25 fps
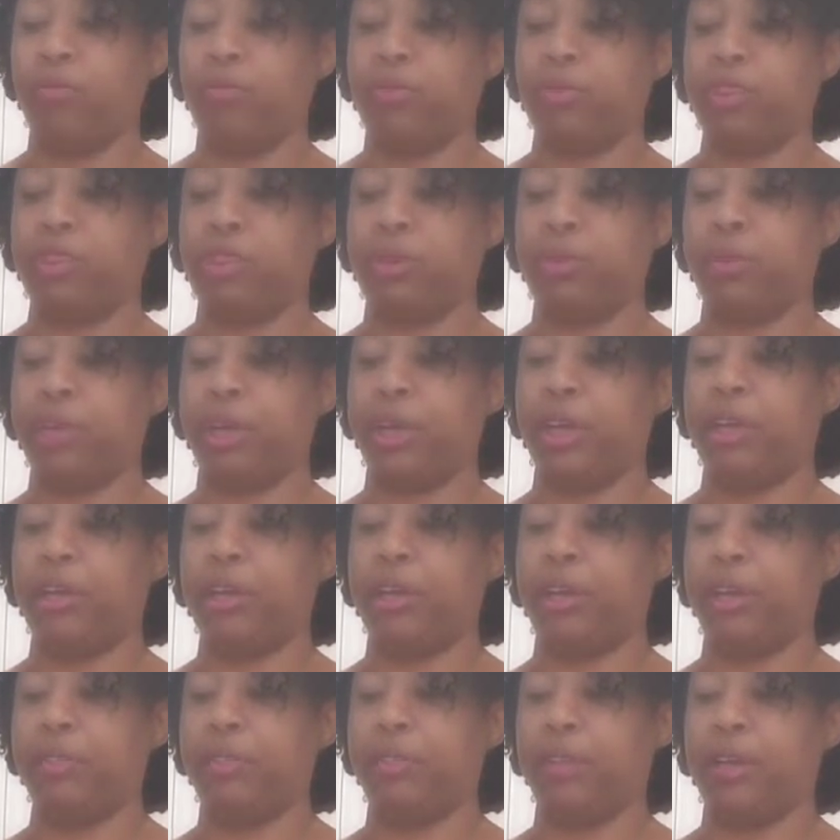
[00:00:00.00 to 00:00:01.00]
soak
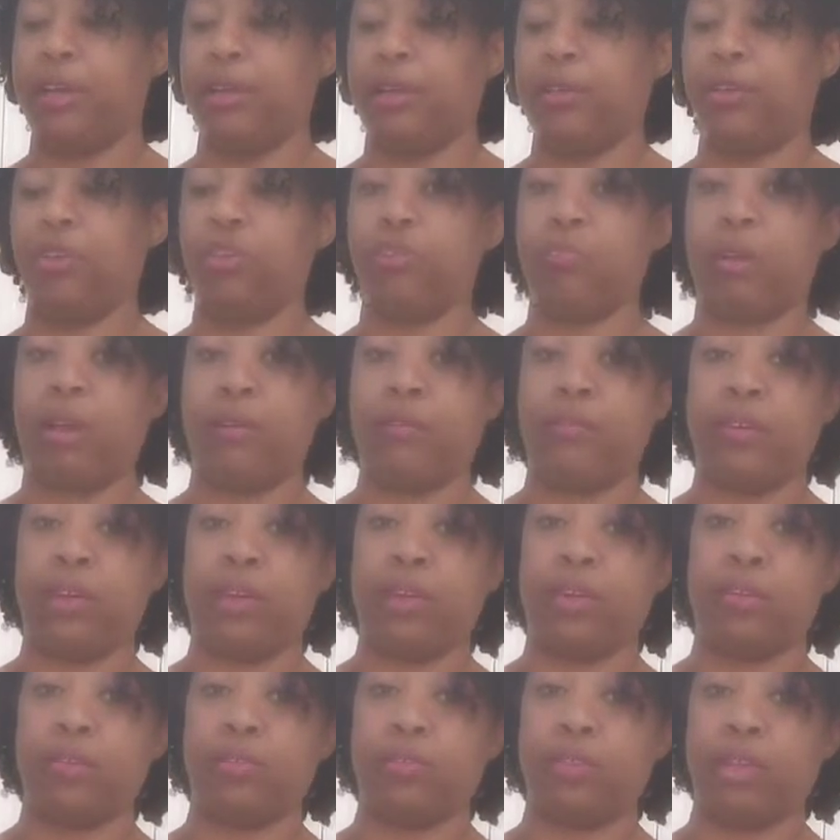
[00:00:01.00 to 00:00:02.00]
it and then use my
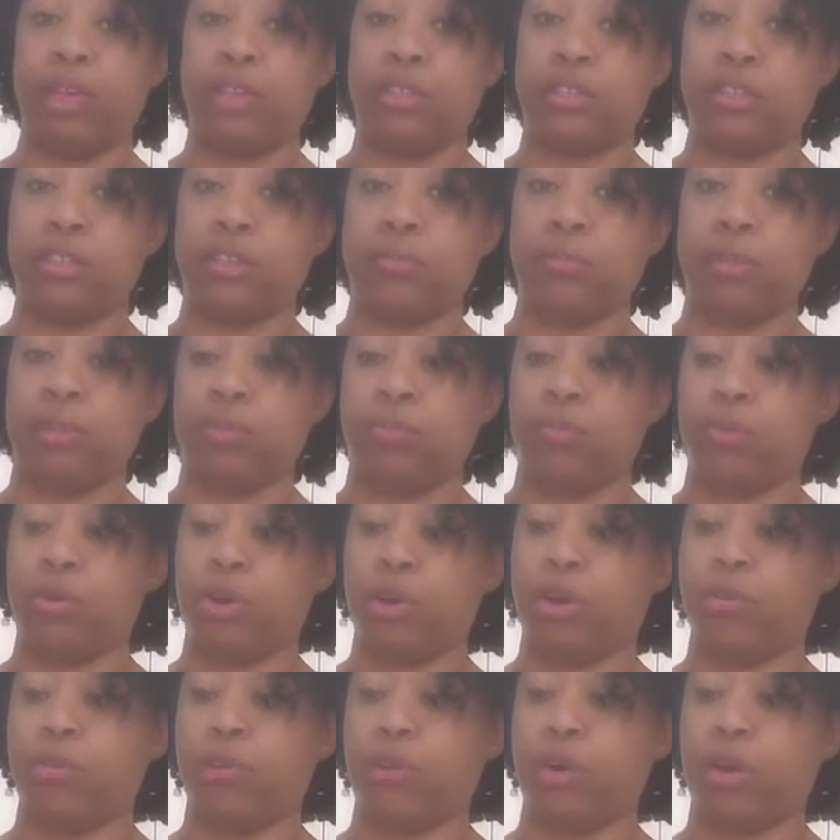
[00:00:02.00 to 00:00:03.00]
fingers to get some of the
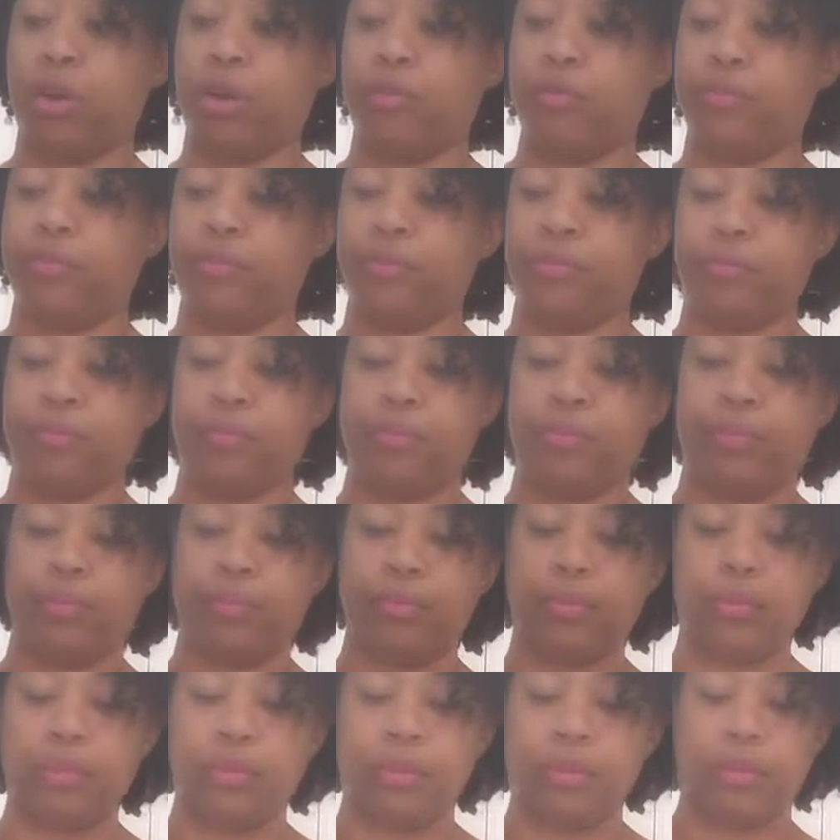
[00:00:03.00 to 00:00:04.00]
water off.
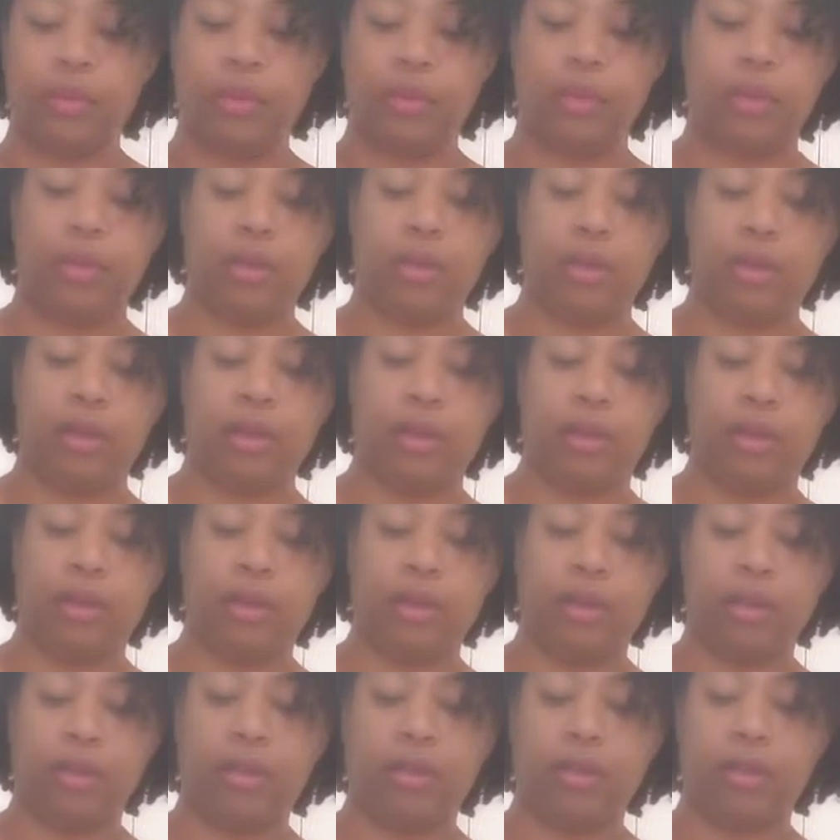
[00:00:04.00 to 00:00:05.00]

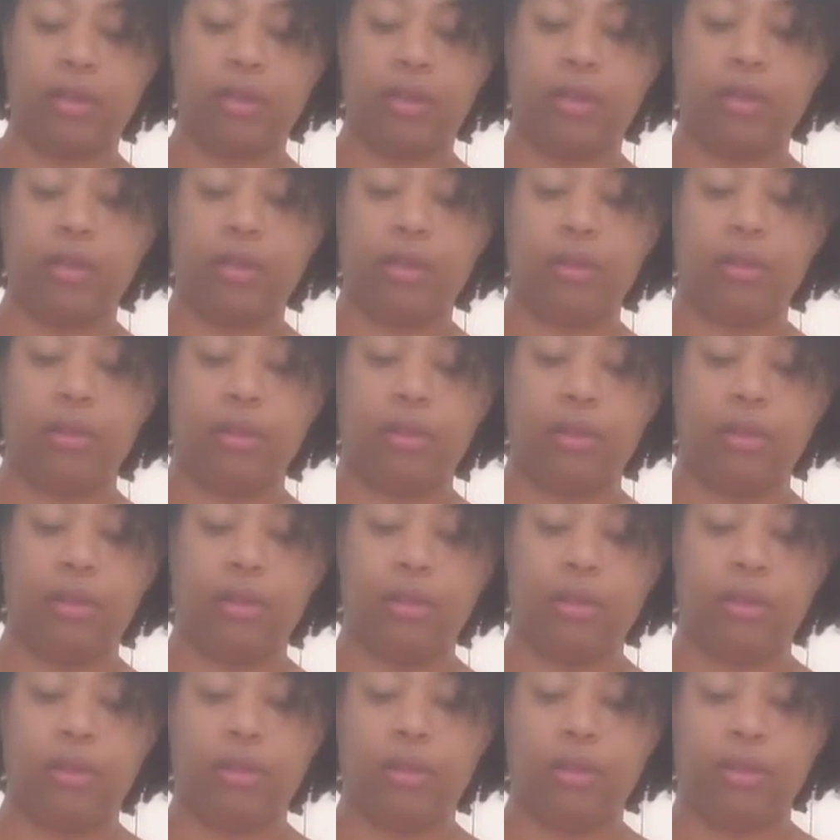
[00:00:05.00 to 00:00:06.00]
And
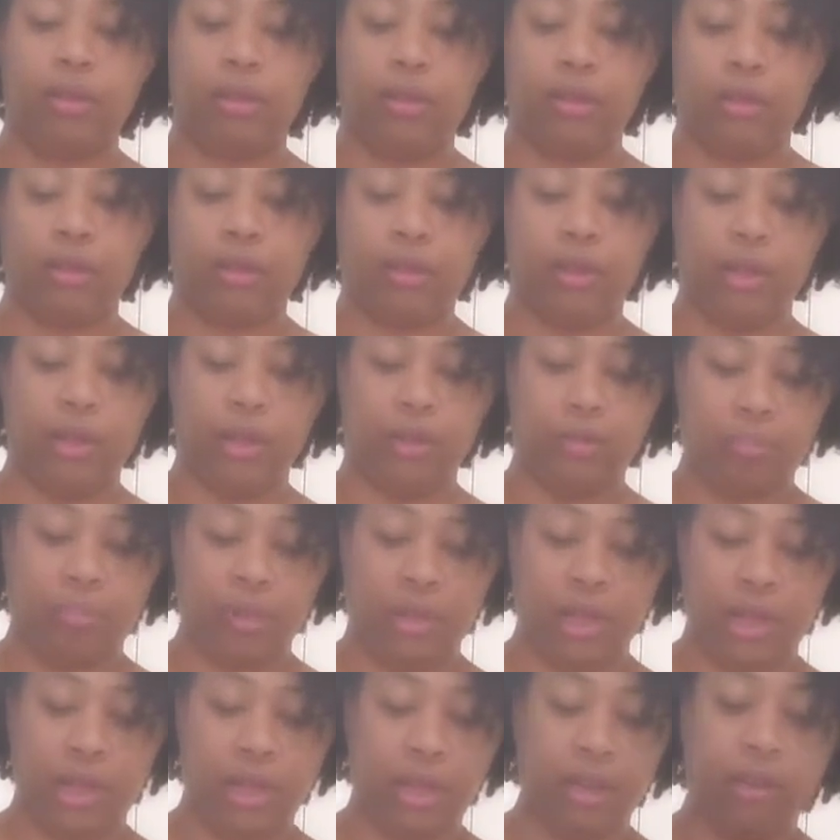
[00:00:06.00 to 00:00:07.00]
get your
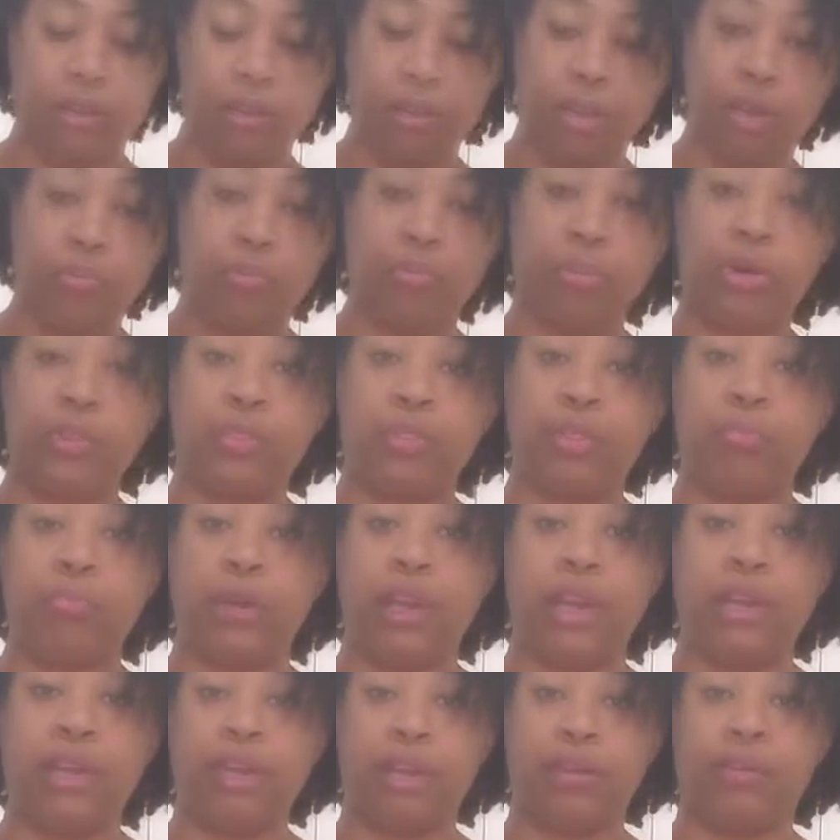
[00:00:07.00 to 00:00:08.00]
paint. You can put the
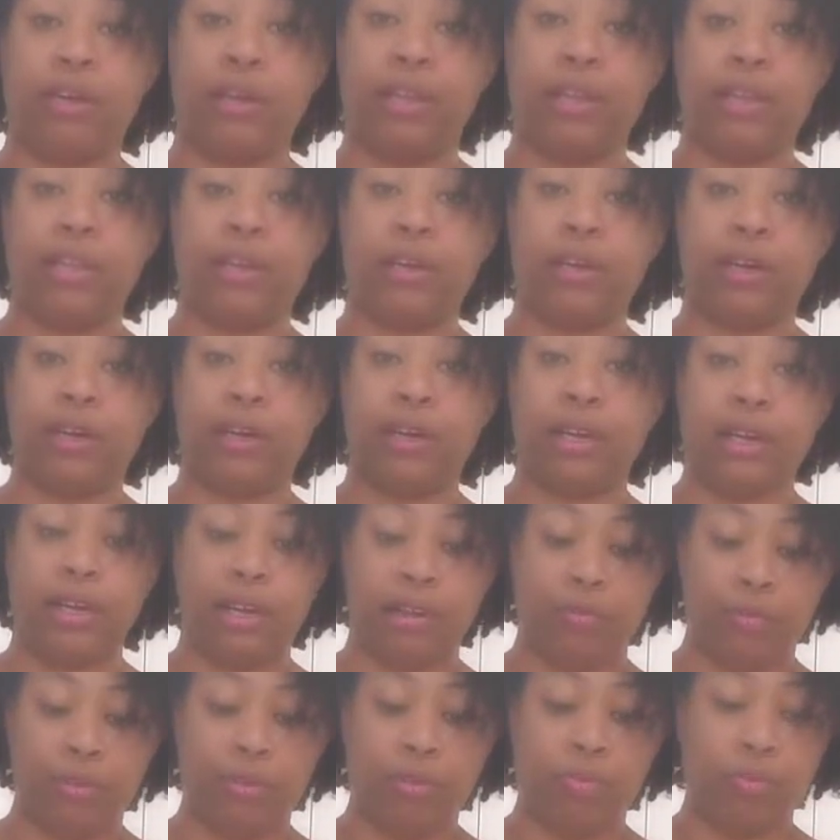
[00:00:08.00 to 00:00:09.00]
paint directly on
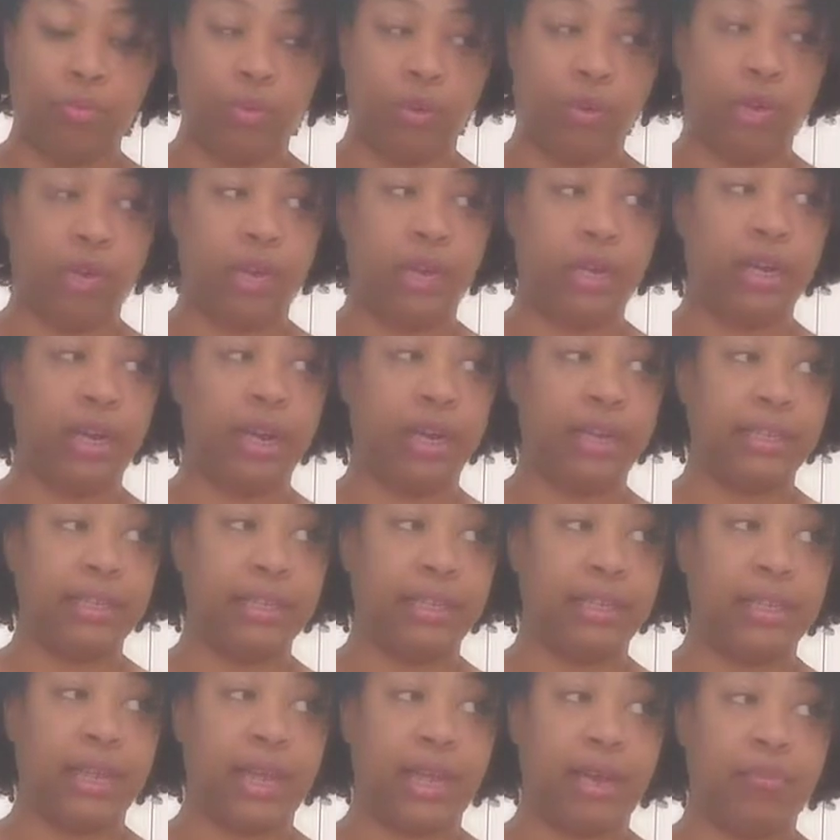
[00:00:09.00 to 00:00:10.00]
if you want. I
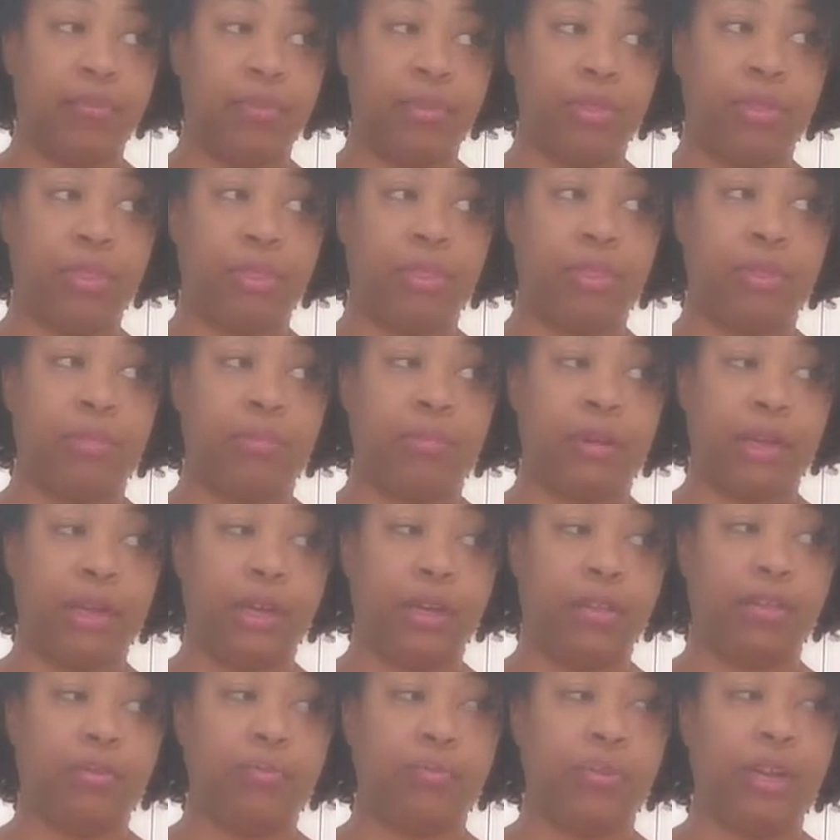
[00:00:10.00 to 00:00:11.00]
did that with my
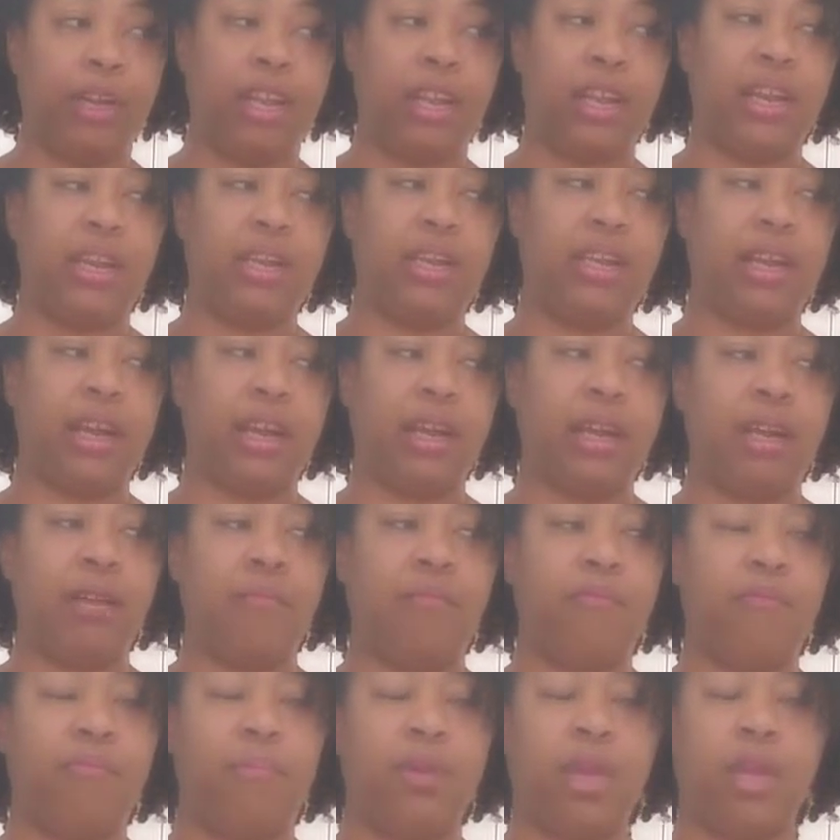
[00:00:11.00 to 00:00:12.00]
other one, and it kind
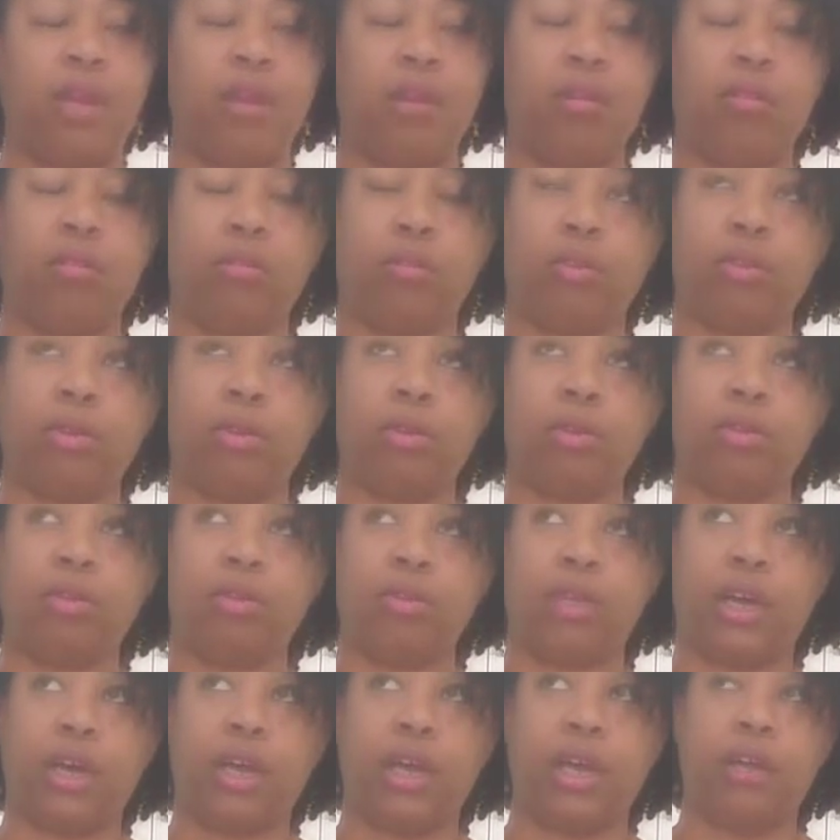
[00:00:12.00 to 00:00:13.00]
of made it look
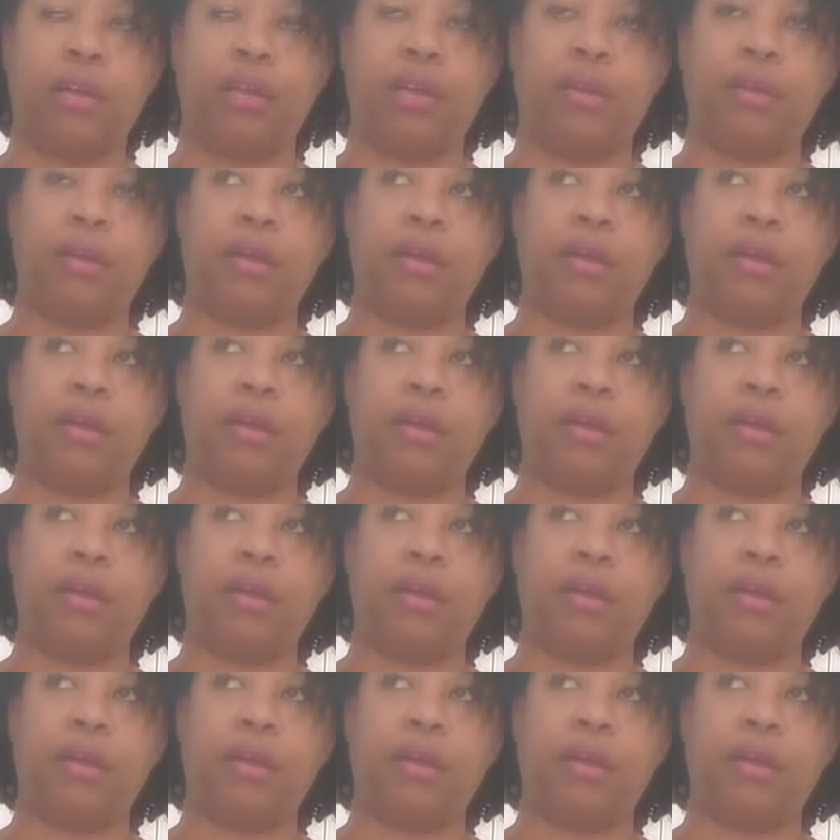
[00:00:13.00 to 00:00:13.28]
like